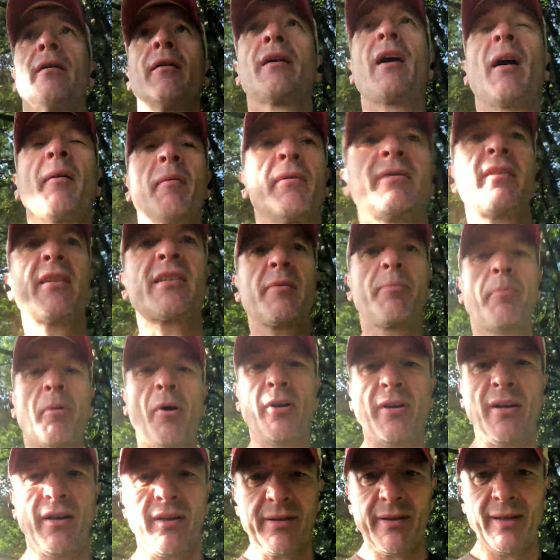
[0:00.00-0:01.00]
couple of
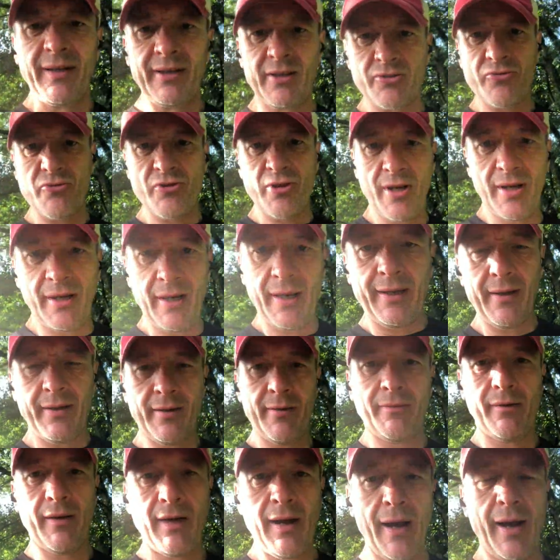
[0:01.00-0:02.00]
disappointing things really.
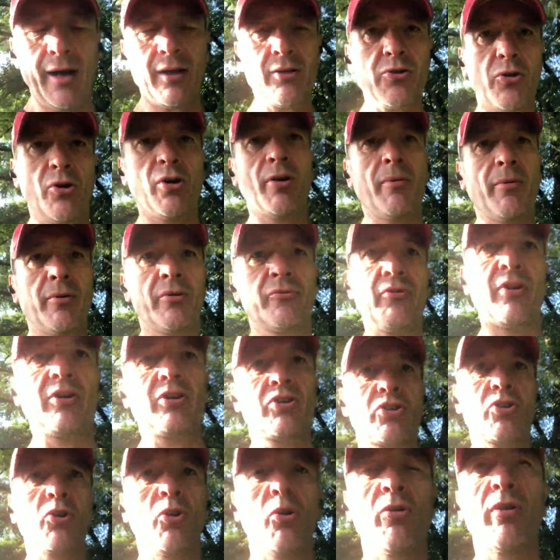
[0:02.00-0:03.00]
I'll talk about the race
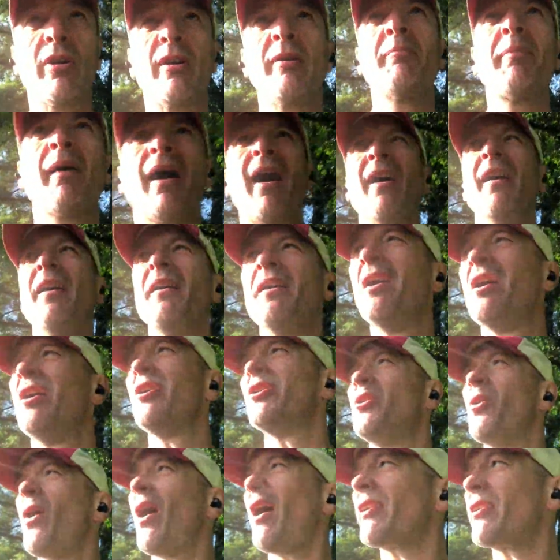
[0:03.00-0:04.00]
shortly, but
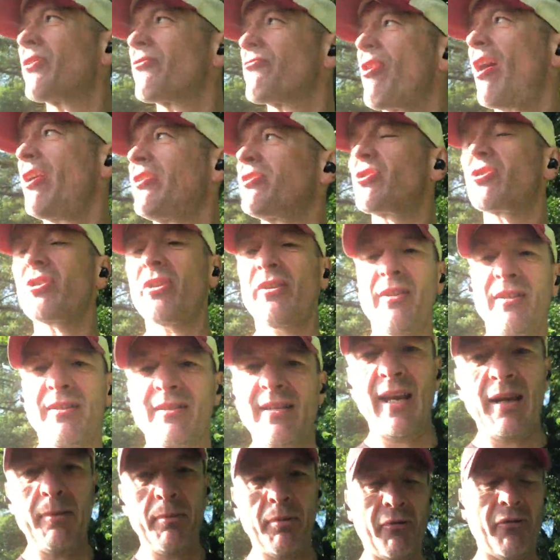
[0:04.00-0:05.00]
you had to register the
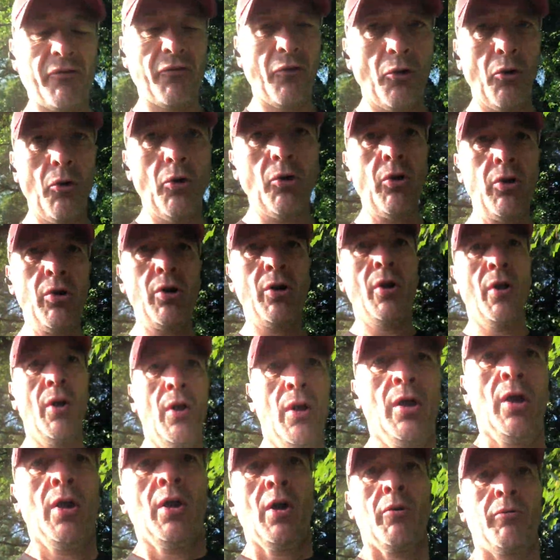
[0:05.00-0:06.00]
day before,
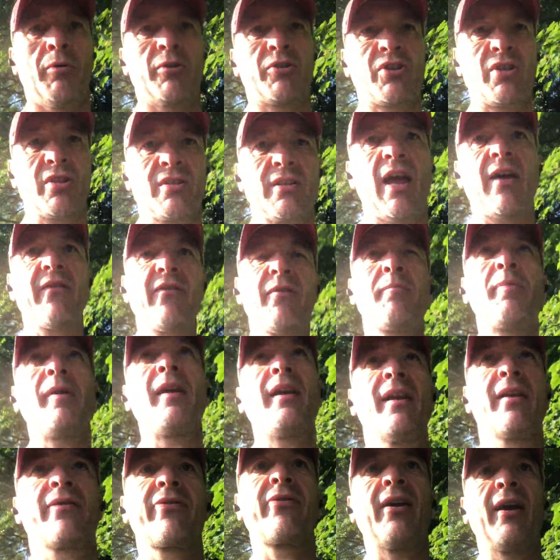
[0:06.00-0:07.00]
which has never
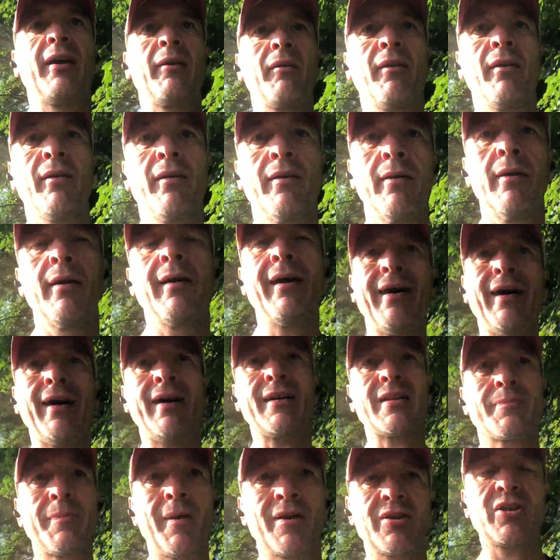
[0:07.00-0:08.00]
been a thing,
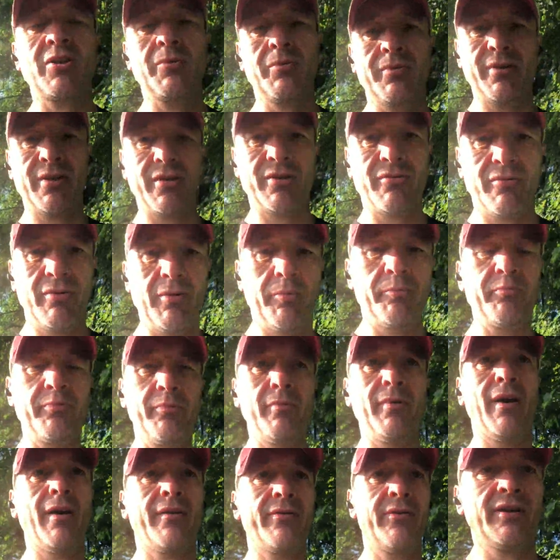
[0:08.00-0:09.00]
especially with
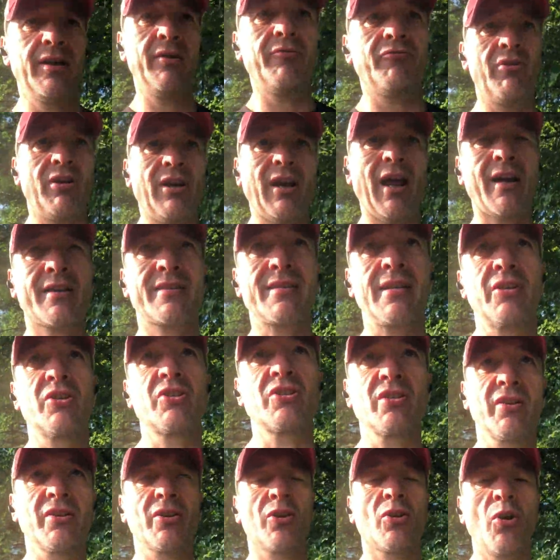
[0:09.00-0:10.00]
the
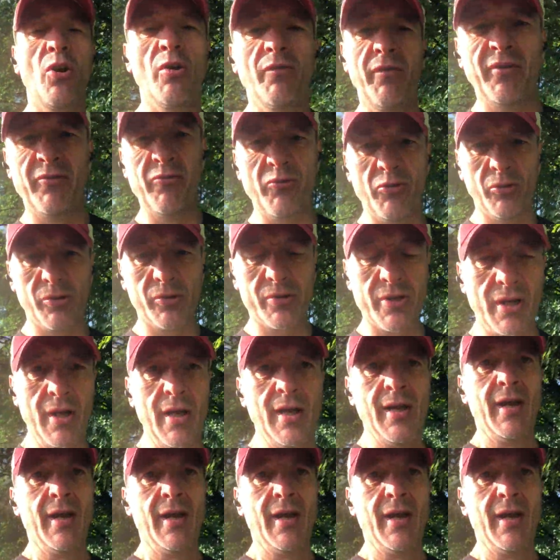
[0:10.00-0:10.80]
relaxation of the COVID rules.